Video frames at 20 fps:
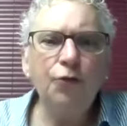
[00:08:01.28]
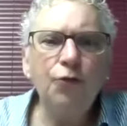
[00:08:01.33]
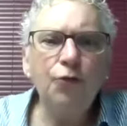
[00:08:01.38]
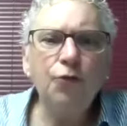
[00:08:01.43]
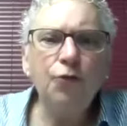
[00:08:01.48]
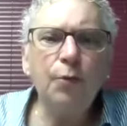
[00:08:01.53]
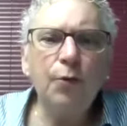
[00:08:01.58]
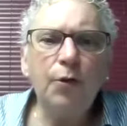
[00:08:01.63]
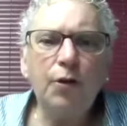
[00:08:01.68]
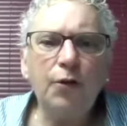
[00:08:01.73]

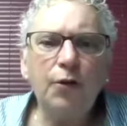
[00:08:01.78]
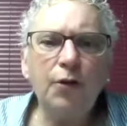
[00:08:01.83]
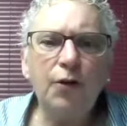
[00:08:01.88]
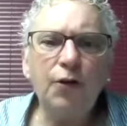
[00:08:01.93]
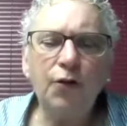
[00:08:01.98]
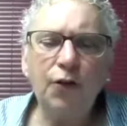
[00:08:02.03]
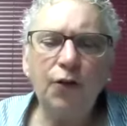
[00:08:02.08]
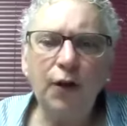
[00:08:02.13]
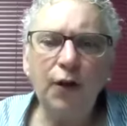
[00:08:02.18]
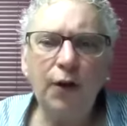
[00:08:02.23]
Susan will be
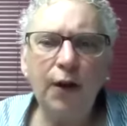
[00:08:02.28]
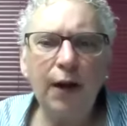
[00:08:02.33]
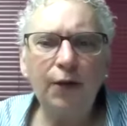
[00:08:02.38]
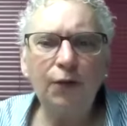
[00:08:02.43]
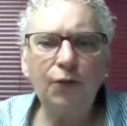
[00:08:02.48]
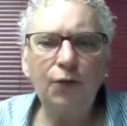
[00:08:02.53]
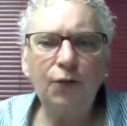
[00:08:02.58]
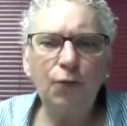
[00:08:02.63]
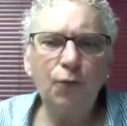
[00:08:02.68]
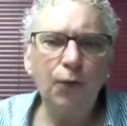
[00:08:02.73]
teaching
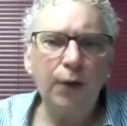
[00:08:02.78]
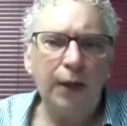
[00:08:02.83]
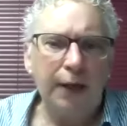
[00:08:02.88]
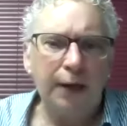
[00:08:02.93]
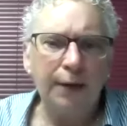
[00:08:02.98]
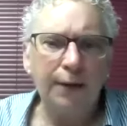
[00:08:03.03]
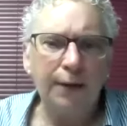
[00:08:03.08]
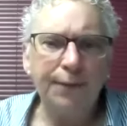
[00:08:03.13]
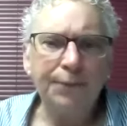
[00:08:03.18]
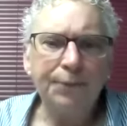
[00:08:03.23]
next
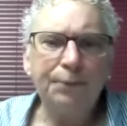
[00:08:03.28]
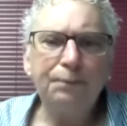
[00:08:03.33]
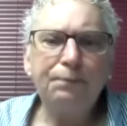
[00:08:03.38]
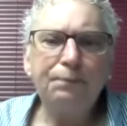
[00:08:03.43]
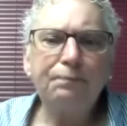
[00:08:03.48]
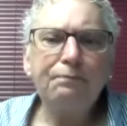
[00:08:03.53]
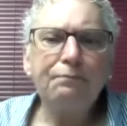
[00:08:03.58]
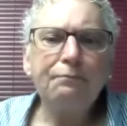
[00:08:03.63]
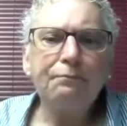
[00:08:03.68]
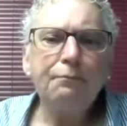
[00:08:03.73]
week.
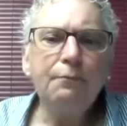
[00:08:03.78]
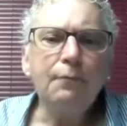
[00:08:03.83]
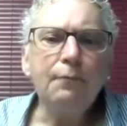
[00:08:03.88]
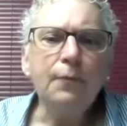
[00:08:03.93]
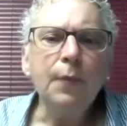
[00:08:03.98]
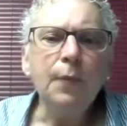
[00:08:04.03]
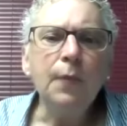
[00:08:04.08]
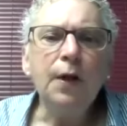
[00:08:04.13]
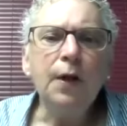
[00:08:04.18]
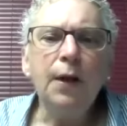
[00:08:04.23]

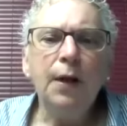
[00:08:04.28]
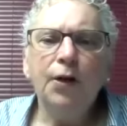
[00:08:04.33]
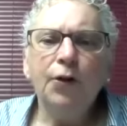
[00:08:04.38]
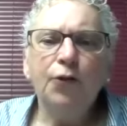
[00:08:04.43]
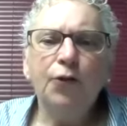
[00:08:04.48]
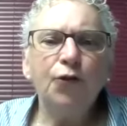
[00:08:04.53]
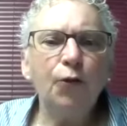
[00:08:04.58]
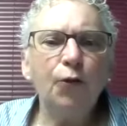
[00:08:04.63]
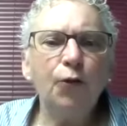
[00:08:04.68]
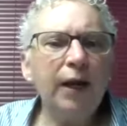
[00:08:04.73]

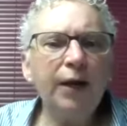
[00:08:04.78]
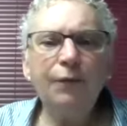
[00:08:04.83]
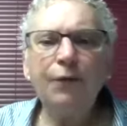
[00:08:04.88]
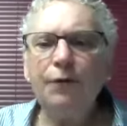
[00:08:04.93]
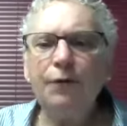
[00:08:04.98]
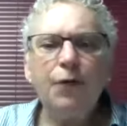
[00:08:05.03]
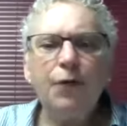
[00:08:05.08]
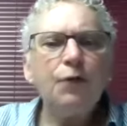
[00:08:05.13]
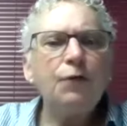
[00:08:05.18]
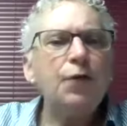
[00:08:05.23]
So
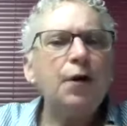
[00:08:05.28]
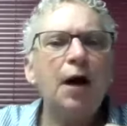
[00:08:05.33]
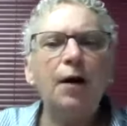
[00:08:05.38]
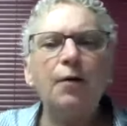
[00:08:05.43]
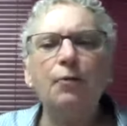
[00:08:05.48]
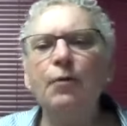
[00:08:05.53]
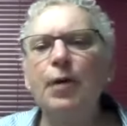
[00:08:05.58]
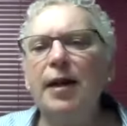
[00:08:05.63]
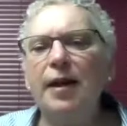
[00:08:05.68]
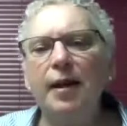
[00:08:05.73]
even if you've
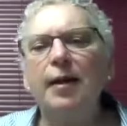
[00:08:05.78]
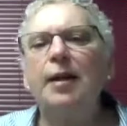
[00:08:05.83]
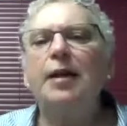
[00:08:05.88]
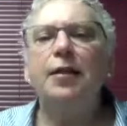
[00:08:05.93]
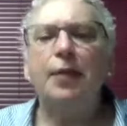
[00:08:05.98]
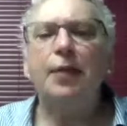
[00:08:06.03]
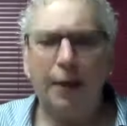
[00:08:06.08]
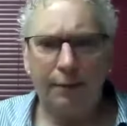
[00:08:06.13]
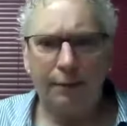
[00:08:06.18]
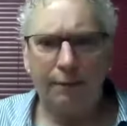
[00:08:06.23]
not read
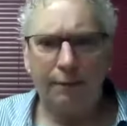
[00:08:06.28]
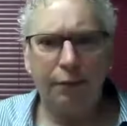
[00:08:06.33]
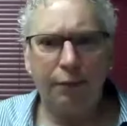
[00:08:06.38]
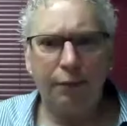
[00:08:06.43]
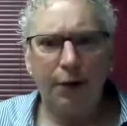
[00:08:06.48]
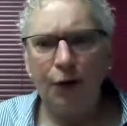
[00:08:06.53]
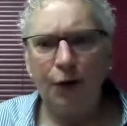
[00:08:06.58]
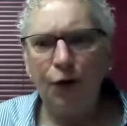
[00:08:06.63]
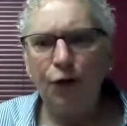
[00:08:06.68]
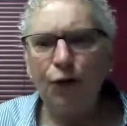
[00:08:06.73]

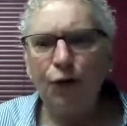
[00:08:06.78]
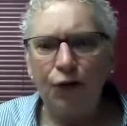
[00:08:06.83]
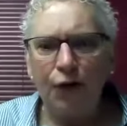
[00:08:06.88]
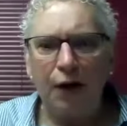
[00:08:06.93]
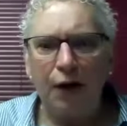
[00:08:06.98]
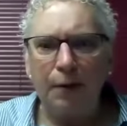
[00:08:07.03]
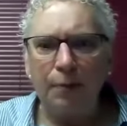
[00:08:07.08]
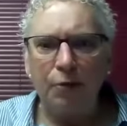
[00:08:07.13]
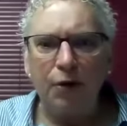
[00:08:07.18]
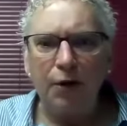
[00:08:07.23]
anything in your
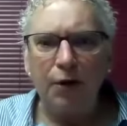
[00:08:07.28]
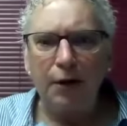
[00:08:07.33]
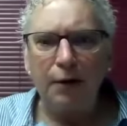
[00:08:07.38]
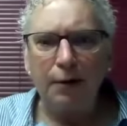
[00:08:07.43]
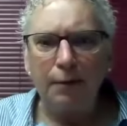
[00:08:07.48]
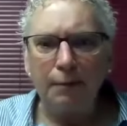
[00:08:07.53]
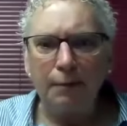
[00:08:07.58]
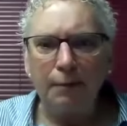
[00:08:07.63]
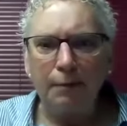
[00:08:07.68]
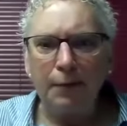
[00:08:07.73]
study book,
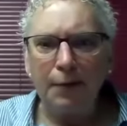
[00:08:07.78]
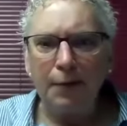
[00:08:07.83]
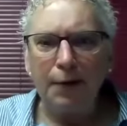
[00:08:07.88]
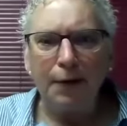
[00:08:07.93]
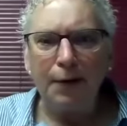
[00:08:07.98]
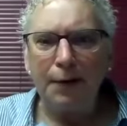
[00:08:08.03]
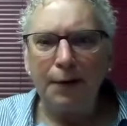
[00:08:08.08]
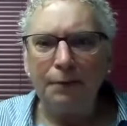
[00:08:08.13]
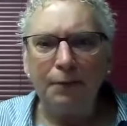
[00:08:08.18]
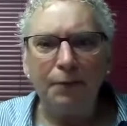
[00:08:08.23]

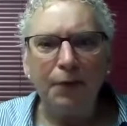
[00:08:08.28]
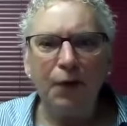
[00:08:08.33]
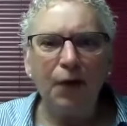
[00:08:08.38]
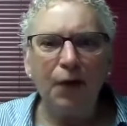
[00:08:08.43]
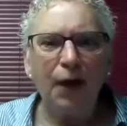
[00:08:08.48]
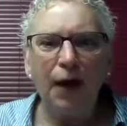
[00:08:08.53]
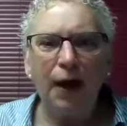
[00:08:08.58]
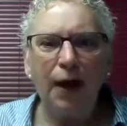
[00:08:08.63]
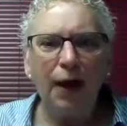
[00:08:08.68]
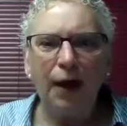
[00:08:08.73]

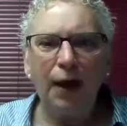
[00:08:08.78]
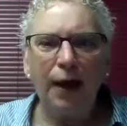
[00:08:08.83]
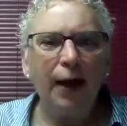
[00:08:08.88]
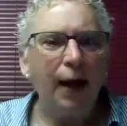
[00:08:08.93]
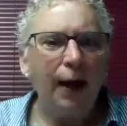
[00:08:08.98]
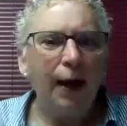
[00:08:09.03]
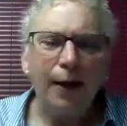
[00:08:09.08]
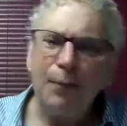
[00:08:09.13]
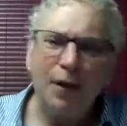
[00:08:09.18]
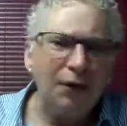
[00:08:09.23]

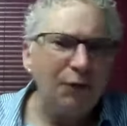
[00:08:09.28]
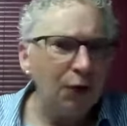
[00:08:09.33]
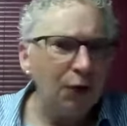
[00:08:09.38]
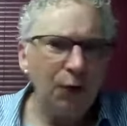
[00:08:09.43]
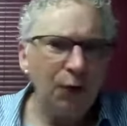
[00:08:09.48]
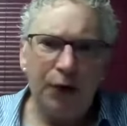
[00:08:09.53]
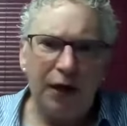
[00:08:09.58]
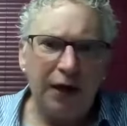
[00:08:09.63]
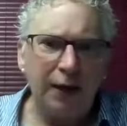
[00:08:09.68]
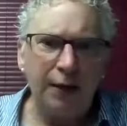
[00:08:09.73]
come
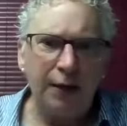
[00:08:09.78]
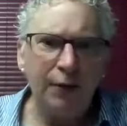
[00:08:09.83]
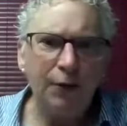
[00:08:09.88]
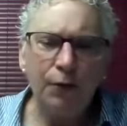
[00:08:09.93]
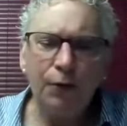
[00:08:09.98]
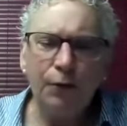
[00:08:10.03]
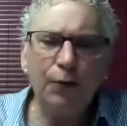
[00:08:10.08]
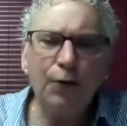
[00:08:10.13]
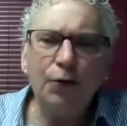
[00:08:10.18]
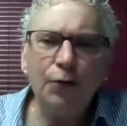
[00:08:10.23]
every week.
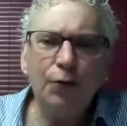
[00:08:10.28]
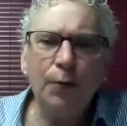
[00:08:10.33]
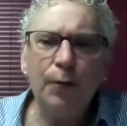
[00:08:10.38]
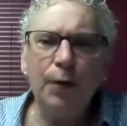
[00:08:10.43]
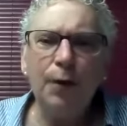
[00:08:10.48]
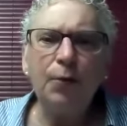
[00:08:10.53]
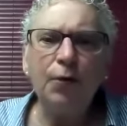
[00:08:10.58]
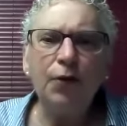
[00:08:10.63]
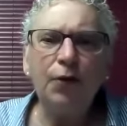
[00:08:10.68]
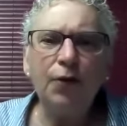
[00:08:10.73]
You
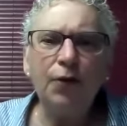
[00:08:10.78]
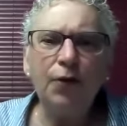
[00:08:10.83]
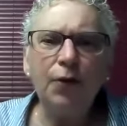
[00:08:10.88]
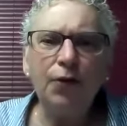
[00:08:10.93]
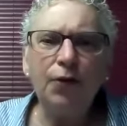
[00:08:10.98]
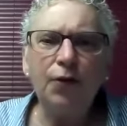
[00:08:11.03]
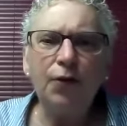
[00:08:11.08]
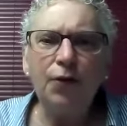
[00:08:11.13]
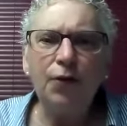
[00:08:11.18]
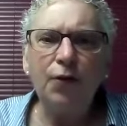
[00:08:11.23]
remember that
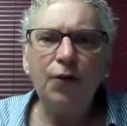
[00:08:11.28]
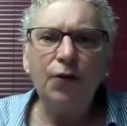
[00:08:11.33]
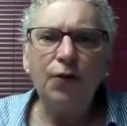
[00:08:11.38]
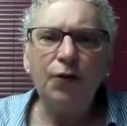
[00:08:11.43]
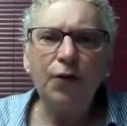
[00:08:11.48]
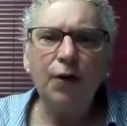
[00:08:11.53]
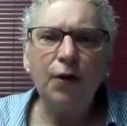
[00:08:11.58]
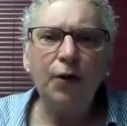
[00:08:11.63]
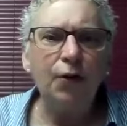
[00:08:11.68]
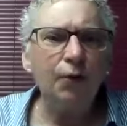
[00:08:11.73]
this
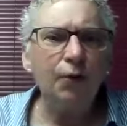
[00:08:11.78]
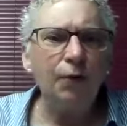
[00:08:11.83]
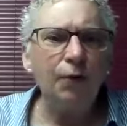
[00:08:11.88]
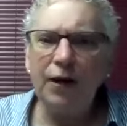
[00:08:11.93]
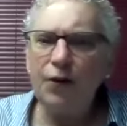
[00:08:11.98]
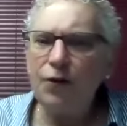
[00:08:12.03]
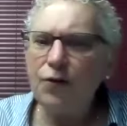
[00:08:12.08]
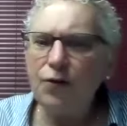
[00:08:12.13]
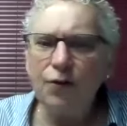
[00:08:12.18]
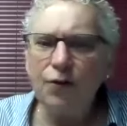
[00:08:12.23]
is a
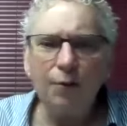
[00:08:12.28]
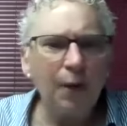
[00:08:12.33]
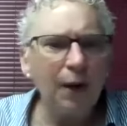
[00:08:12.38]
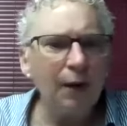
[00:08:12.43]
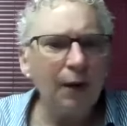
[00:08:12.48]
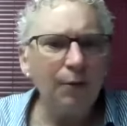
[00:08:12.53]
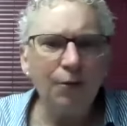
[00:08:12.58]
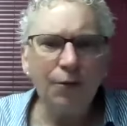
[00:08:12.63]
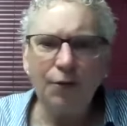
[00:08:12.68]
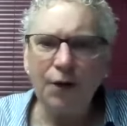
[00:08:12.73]
grace
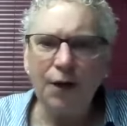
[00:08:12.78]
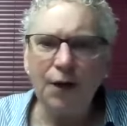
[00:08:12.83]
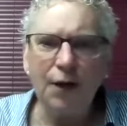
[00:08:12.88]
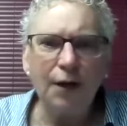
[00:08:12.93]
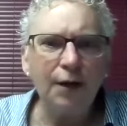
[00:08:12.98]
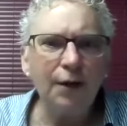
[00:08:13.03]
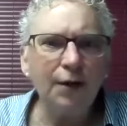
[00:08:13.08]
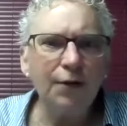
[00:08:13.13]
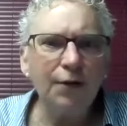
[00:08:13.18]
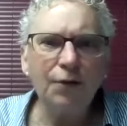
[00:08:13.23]
Bible
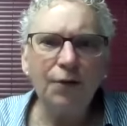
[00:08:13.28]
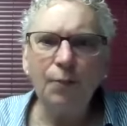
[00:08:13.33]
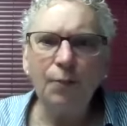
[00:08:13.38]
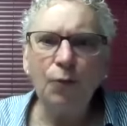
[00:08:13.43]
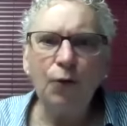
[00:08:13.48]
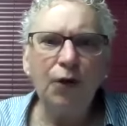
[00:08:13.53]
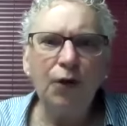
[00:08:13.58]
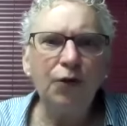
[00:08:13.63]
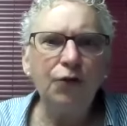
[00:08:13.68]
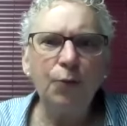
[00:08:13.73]
study.
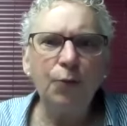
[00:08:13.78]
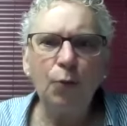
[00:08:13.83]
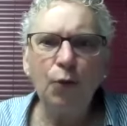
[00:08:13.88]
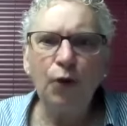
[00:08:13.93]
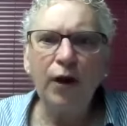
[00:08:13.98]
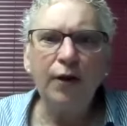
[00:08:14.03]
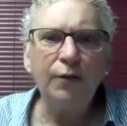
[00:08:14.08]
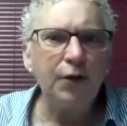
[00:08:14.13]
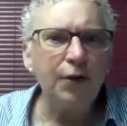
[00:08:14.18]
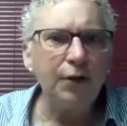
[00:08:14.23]
Some weeks are
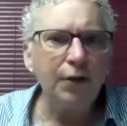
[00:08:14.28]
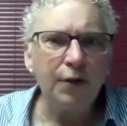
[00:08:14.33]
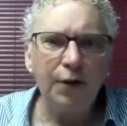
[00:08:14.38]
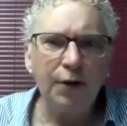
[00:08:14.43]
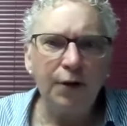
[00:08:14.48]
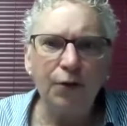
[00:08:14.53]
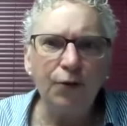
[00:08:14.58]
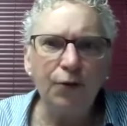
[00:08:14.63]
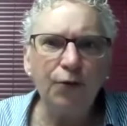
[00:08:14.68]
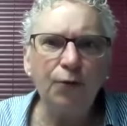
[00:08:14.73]
more heavy than
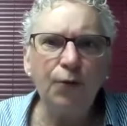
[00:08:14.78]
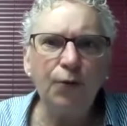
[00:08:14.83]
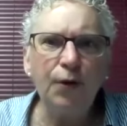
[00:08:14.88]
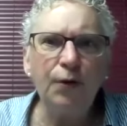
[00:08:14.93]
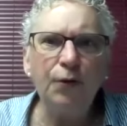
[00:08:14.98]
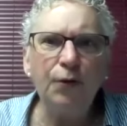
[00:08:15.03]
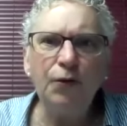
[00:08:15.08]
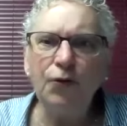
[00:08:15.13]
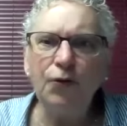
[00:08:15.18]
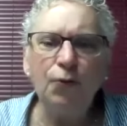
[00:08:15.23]
others.
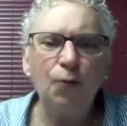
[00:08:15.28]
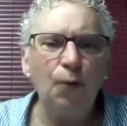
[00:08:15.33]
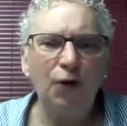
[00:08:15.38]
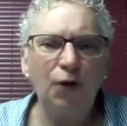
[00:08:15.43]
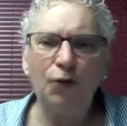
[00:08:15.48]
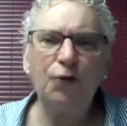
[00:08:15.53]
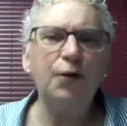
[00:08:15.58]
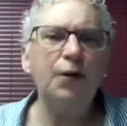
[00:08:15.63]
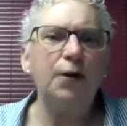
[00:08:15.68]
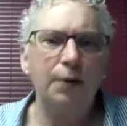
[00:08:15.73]
We just
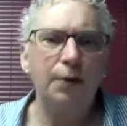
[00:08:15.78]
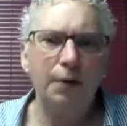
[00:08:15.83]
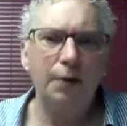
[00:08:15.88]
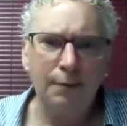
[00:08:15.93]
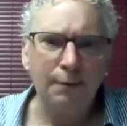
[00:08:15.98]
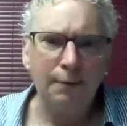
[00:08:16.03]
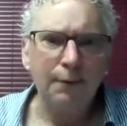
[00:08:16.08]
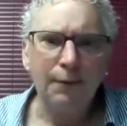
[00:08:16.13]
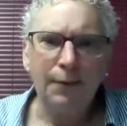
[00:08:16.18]
want you here